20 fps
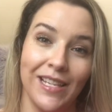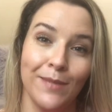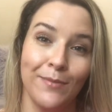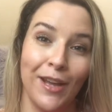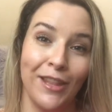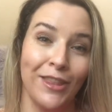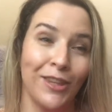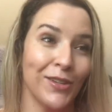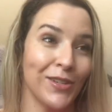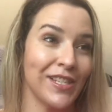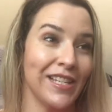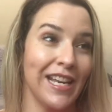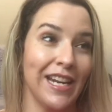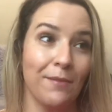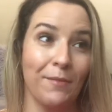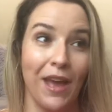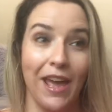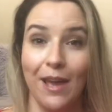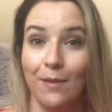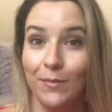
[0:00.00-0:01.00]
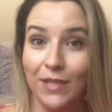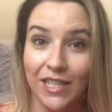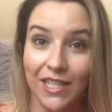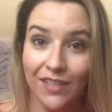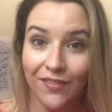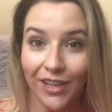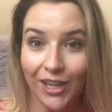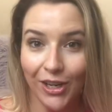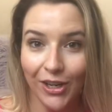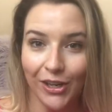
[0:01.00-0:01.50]
this month. You'll see it in my
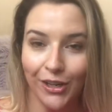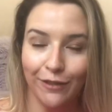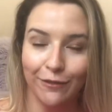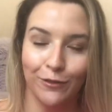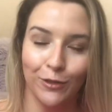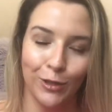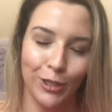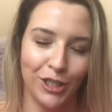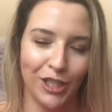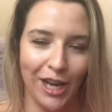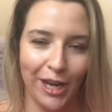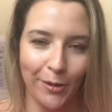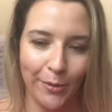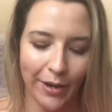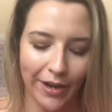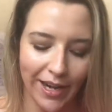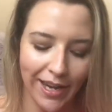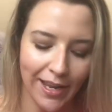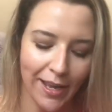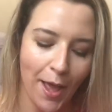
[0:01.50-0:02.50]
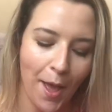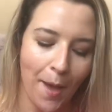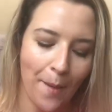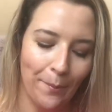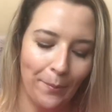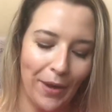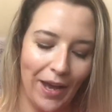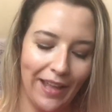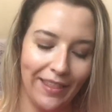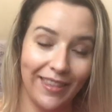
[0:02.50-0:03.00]
empties video for January,
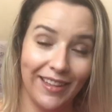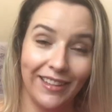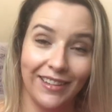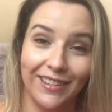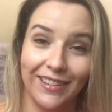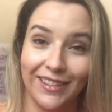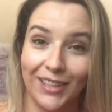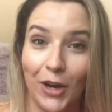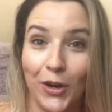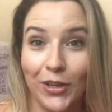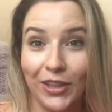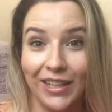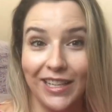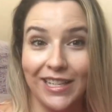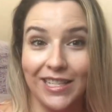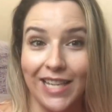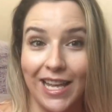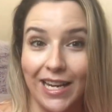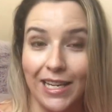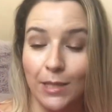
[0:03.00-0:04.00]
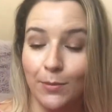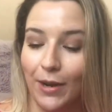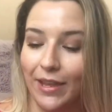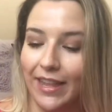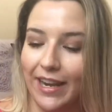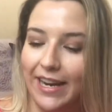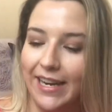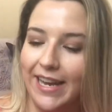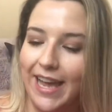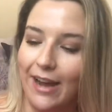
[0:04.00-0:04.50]
but the only setting spray
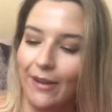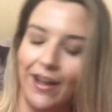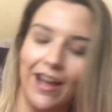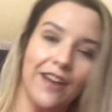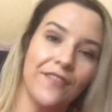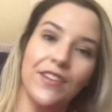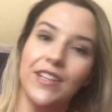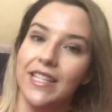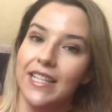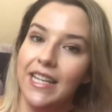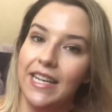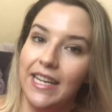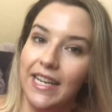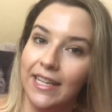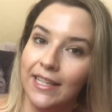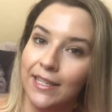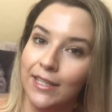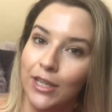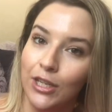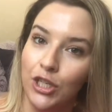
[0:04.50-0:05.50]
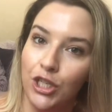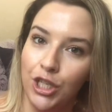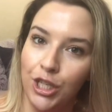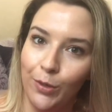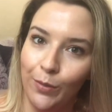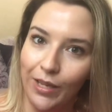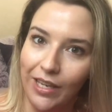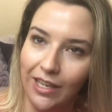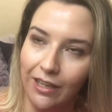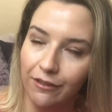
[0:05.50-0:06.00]
that I now have is the NYX
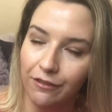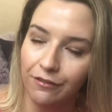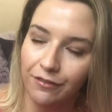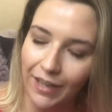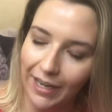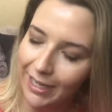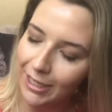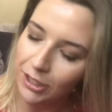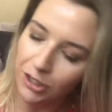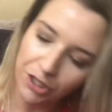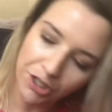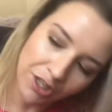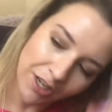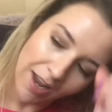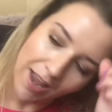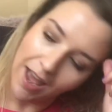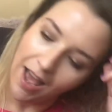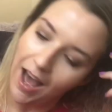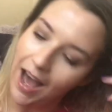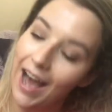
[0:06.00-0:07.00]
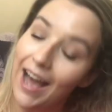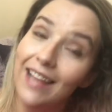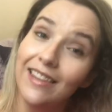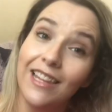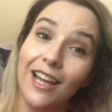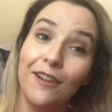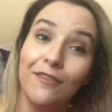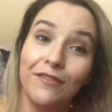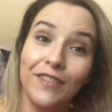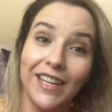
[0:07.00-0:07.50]
Dewy Finish. I
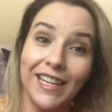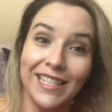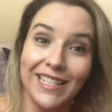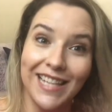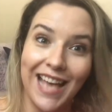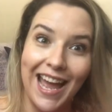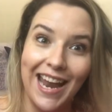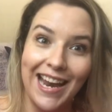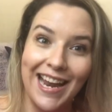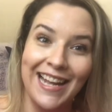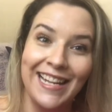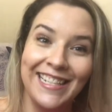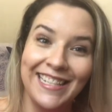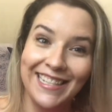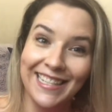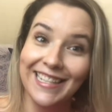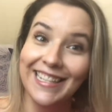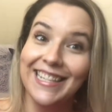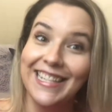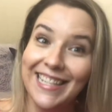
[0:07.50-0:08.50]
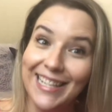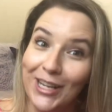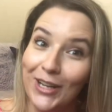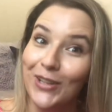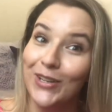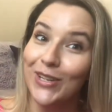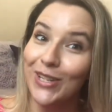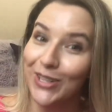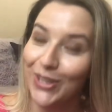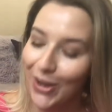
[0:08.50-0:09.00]
love this, and it's
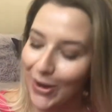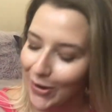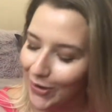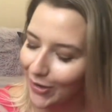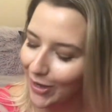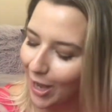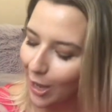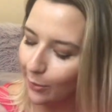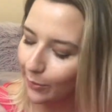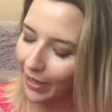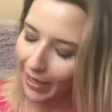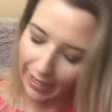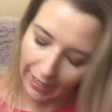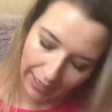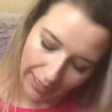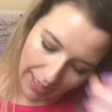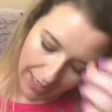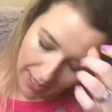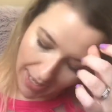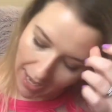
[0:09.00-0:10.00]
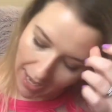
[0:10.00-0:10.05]
also going.